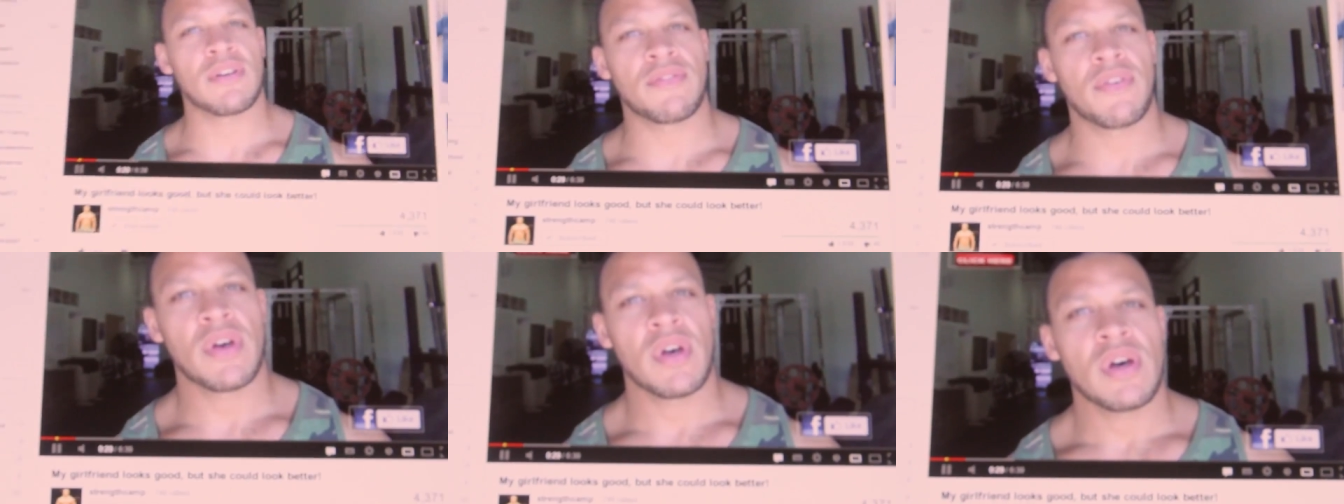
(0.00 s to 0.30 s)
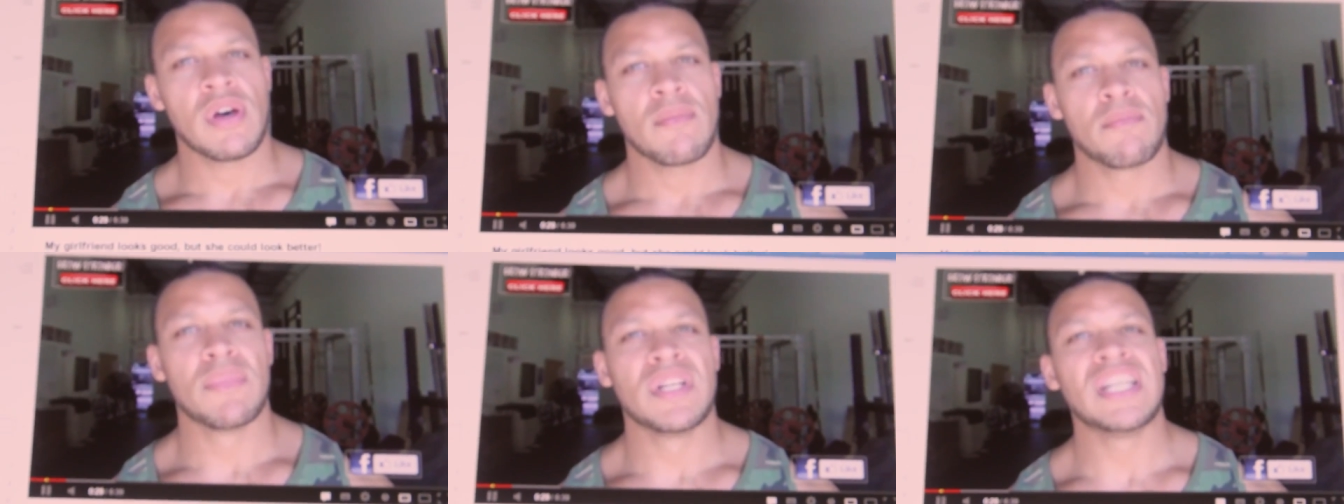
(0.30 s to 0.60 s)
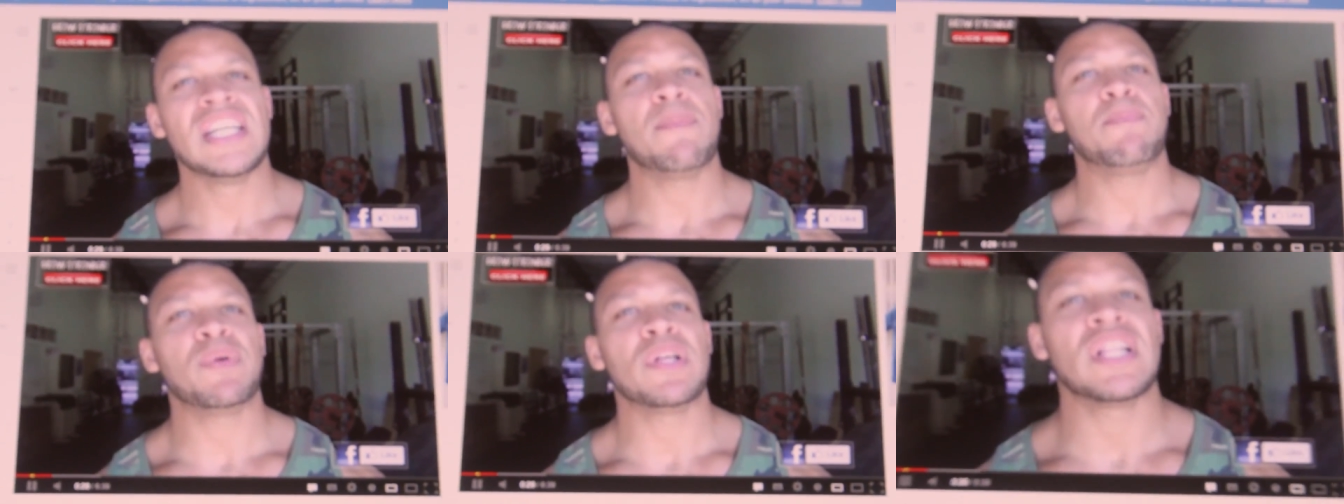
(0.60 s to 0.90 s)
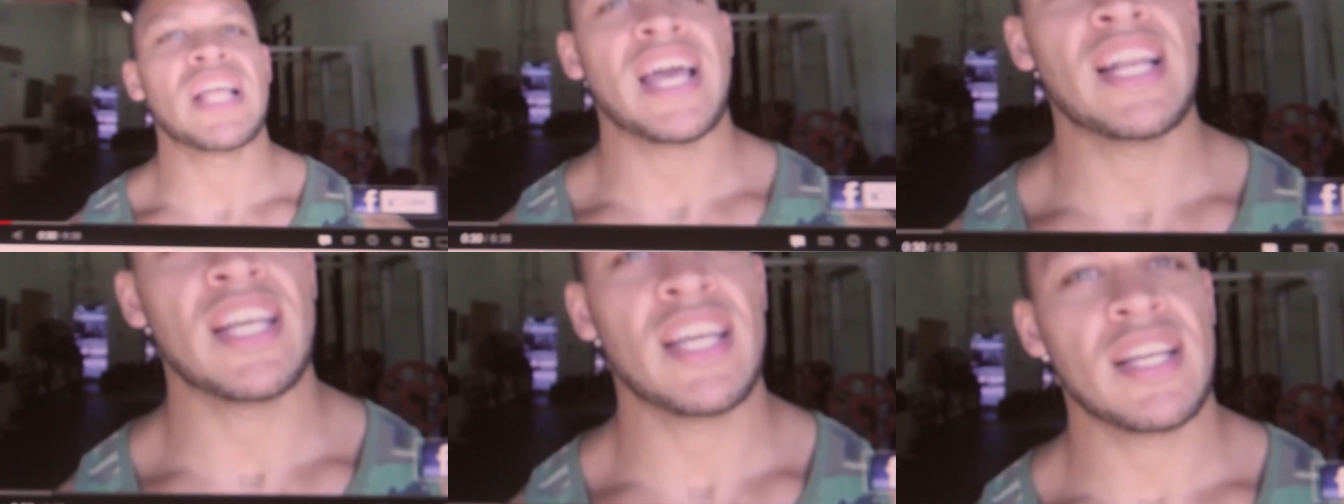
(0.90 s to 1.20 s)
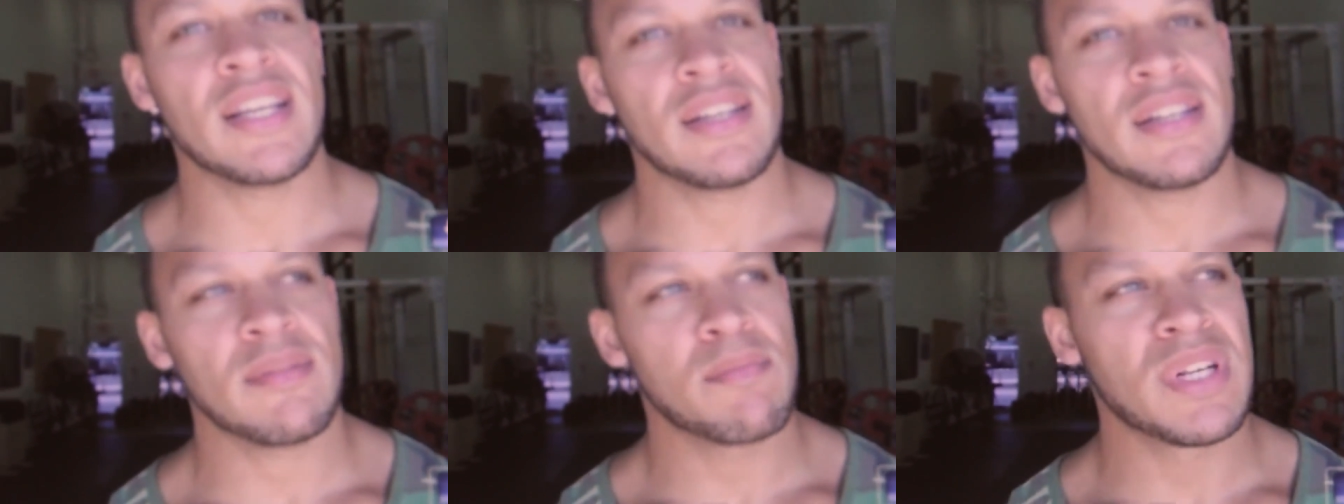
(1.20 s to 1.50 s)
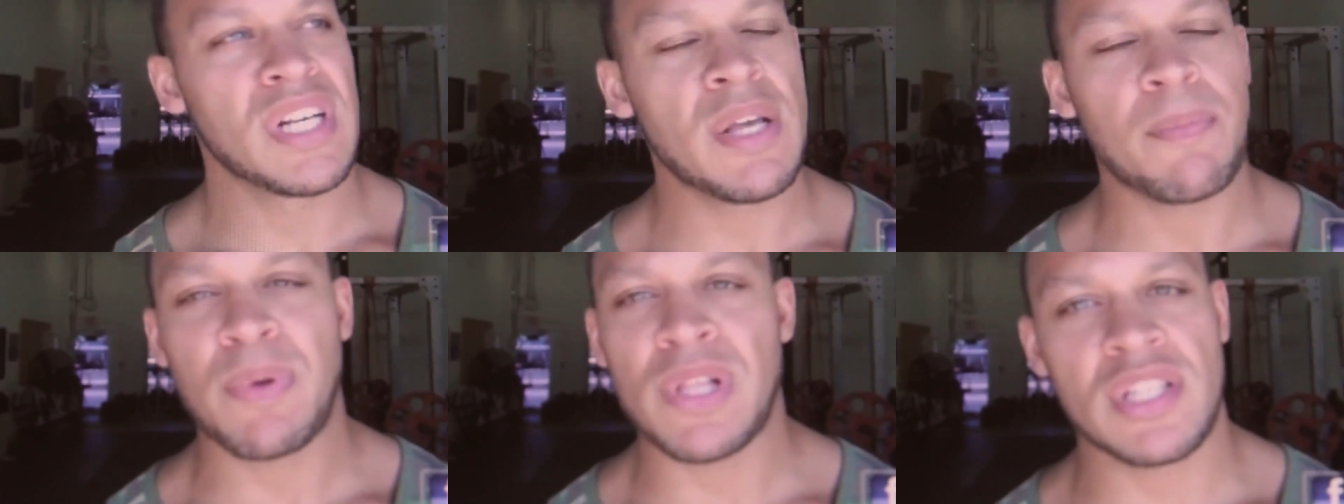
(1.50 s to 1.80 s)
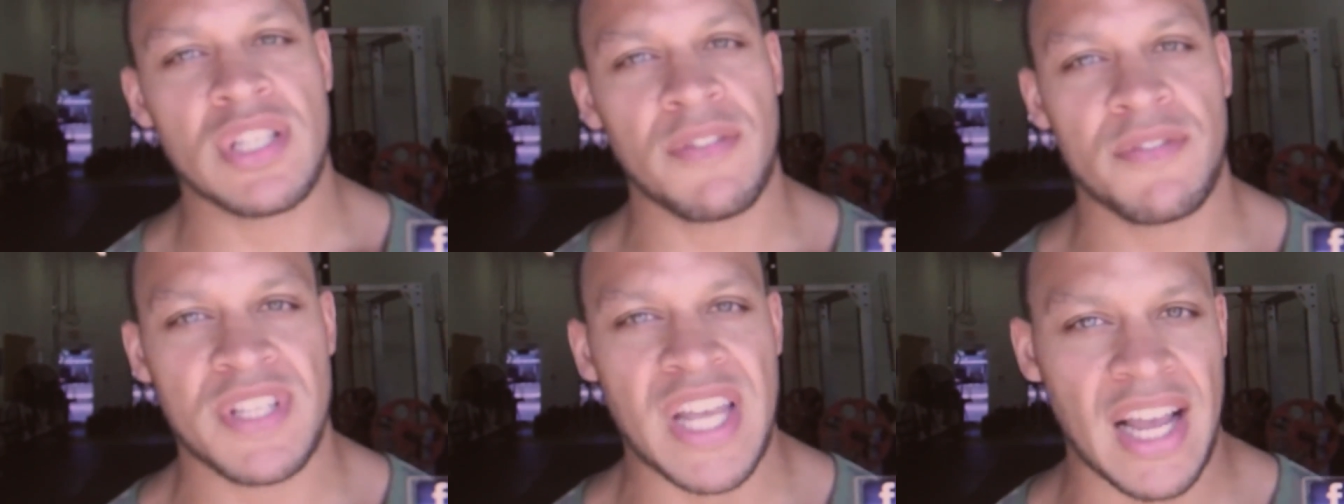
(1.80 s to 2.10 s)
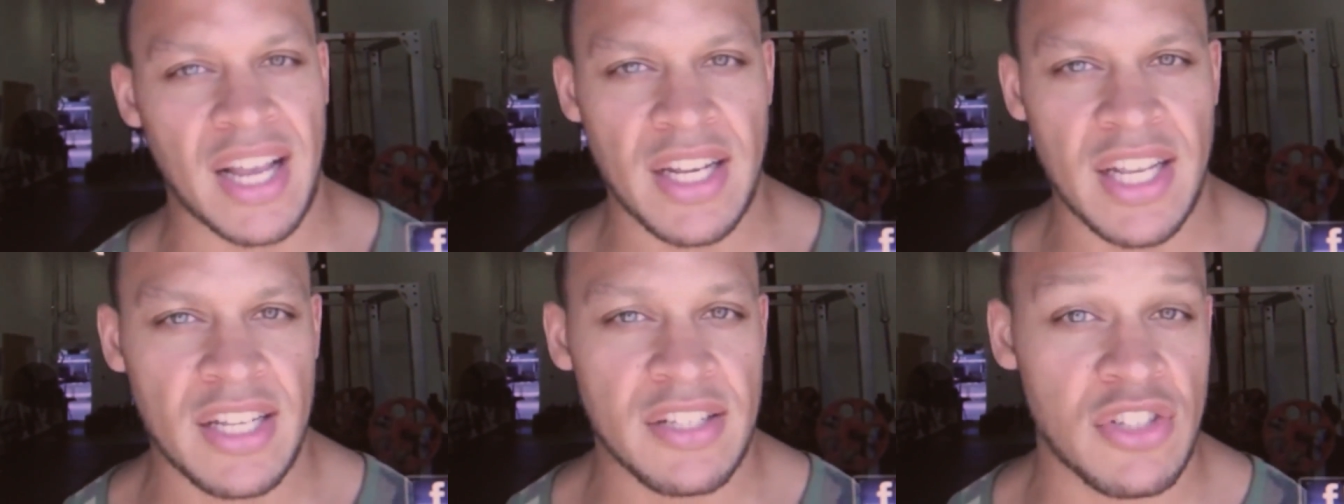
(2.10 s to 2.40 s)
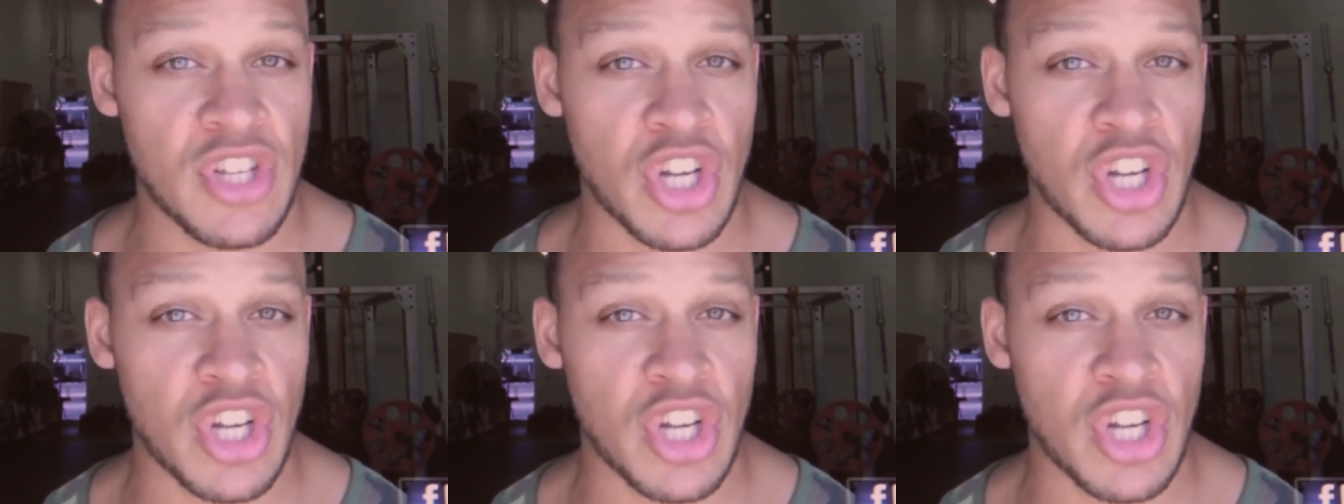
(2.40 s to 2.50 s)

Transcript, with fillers: Hulse's video. On um, he made a